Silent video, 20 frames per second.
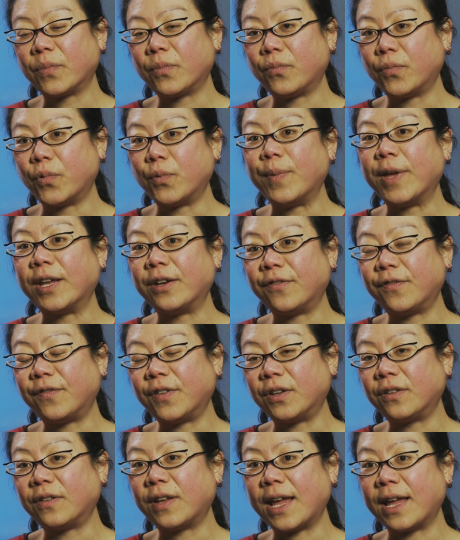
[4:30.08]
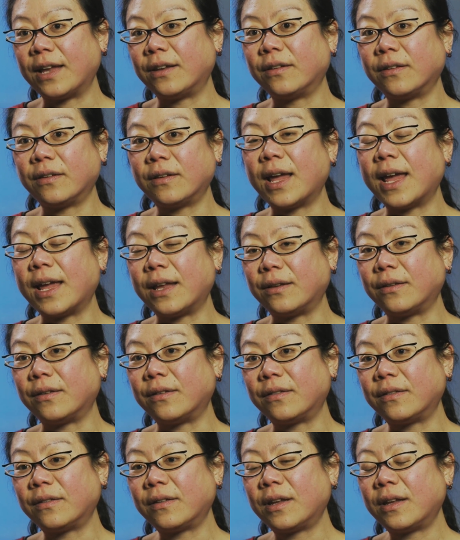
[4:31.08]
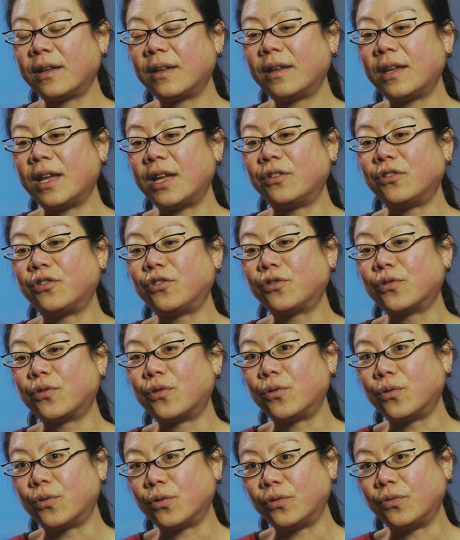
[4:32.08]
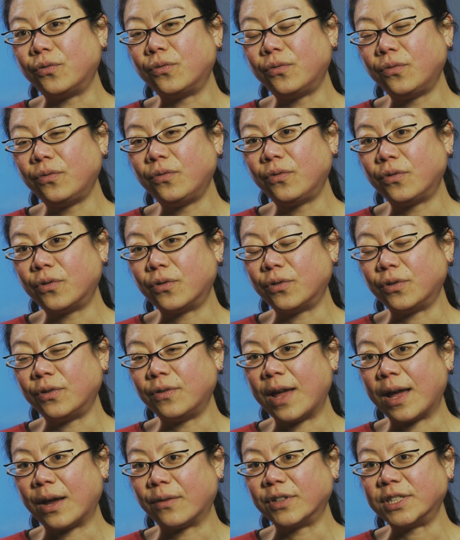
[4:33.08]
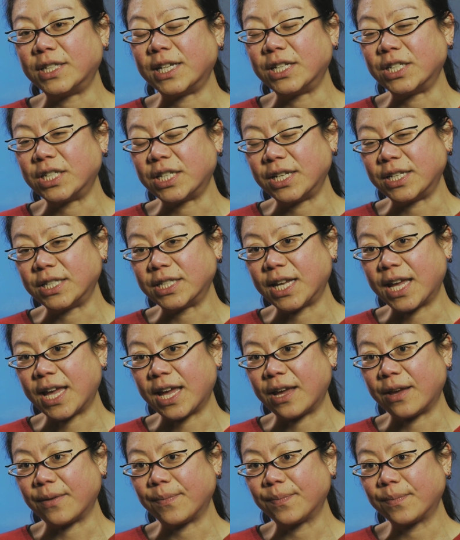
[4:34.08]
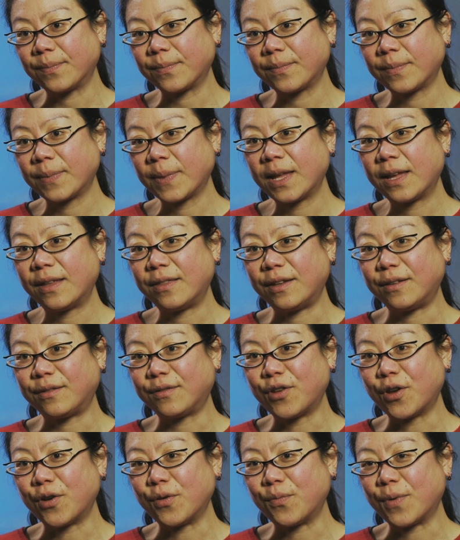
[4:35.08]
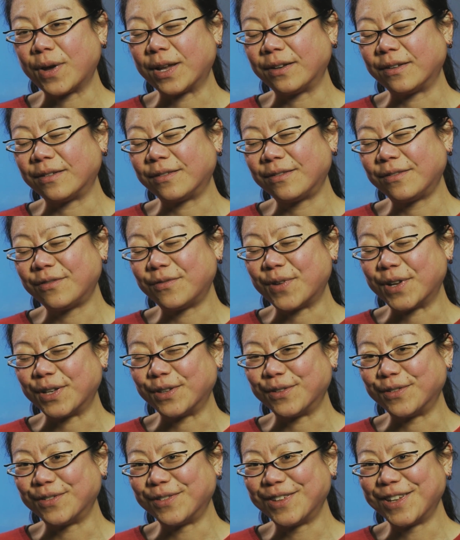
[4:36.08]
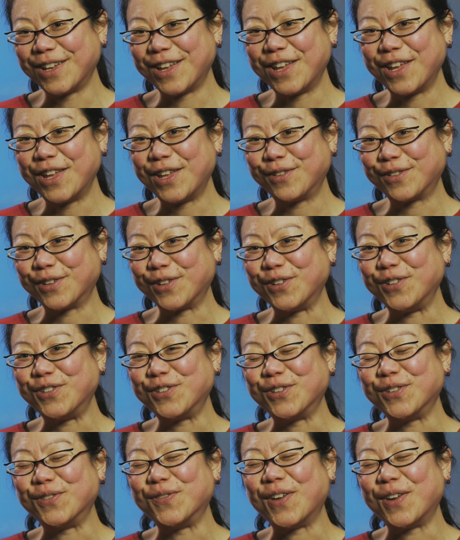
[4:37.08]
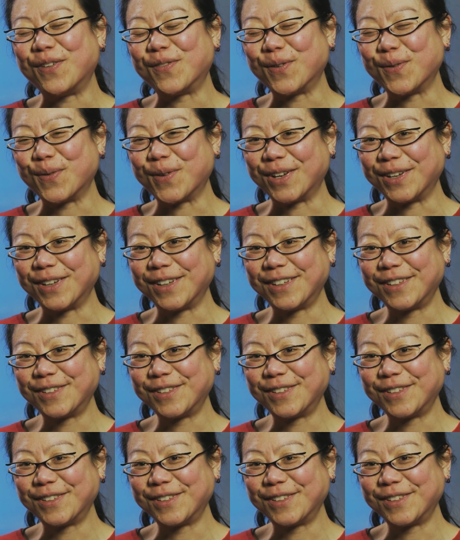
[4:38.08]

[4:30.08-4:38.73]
will benefit and ensure good retention into care. There's no one solution for everyone.